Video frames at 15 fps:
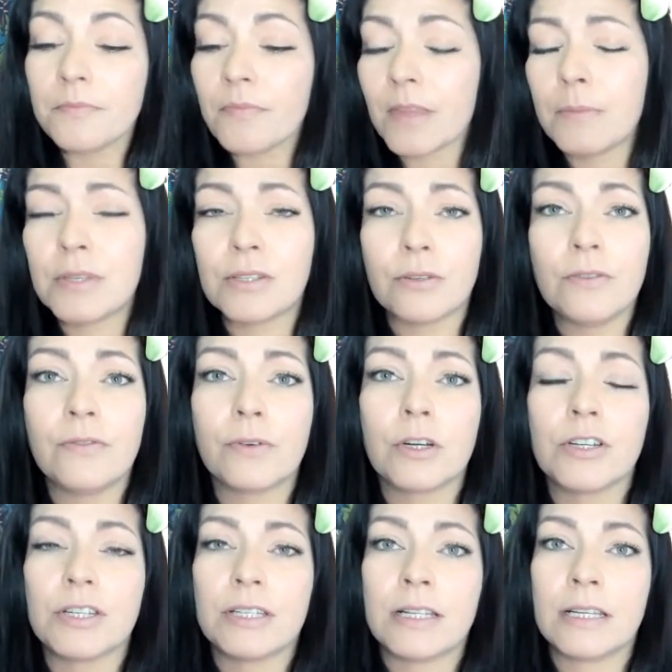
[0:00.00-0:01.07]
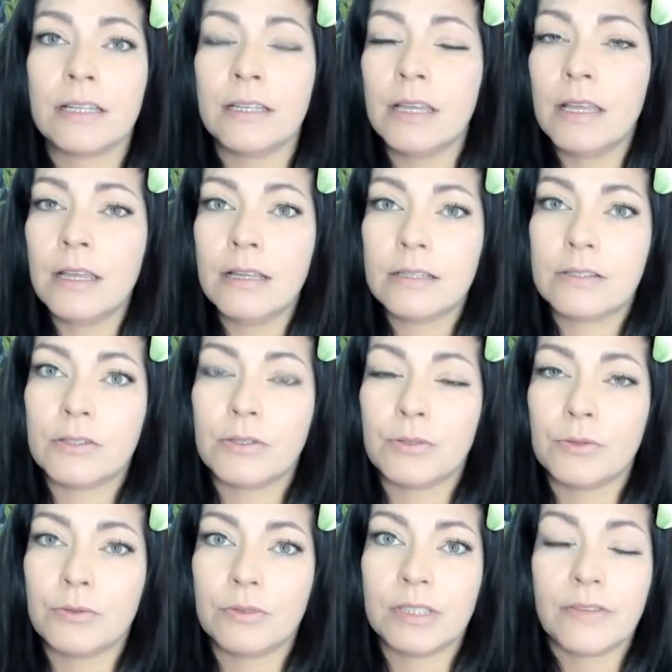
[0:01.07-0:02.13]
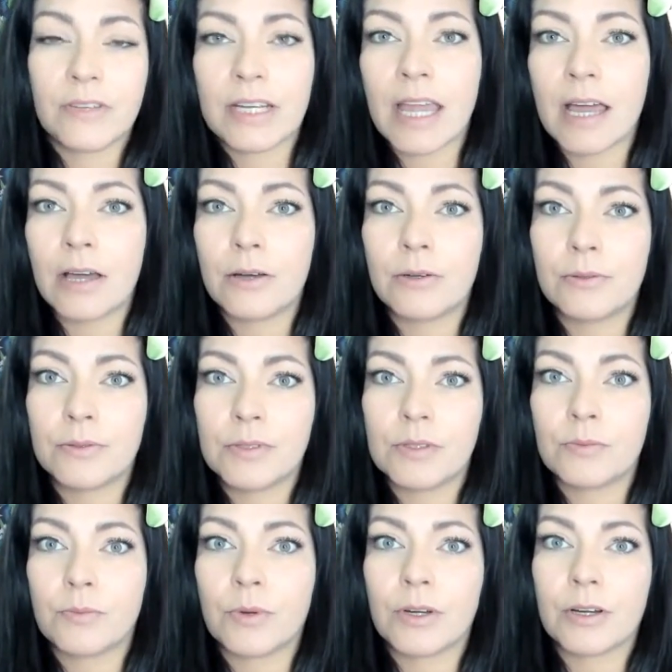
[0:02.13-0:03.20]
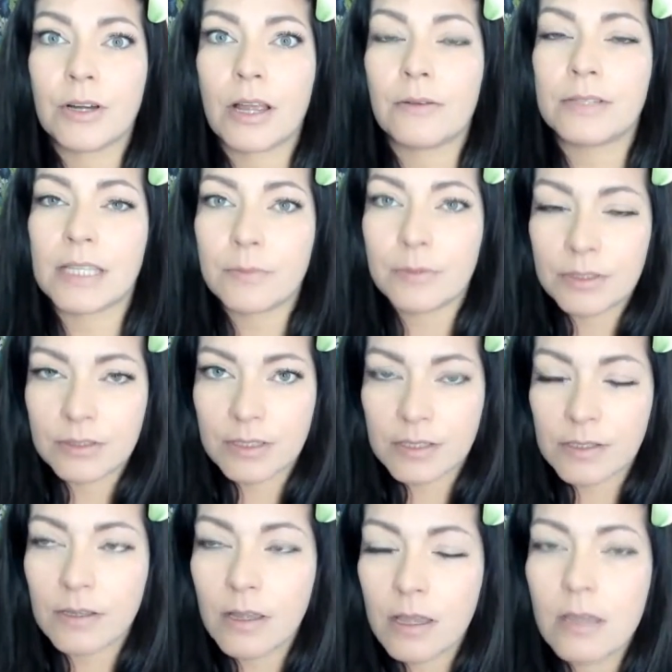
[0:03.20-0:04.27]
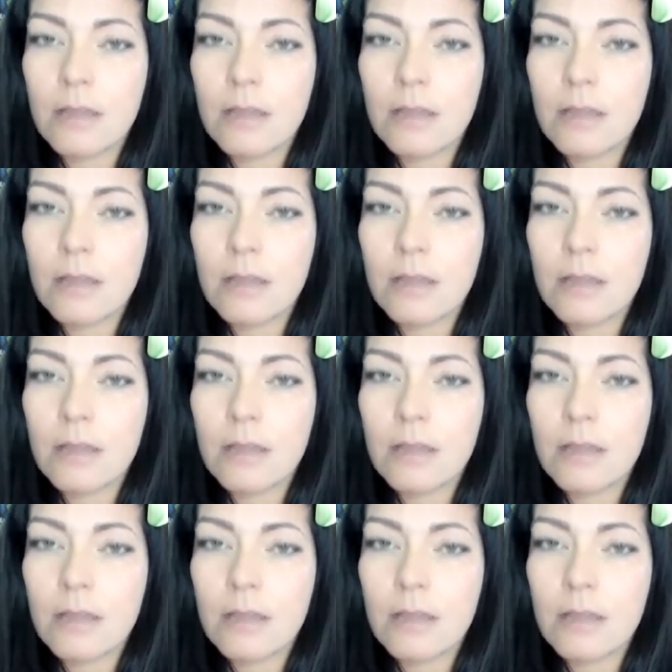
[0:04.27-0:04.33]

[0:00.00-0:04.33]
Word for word: I'm so fortunate to live in a house where I was able to just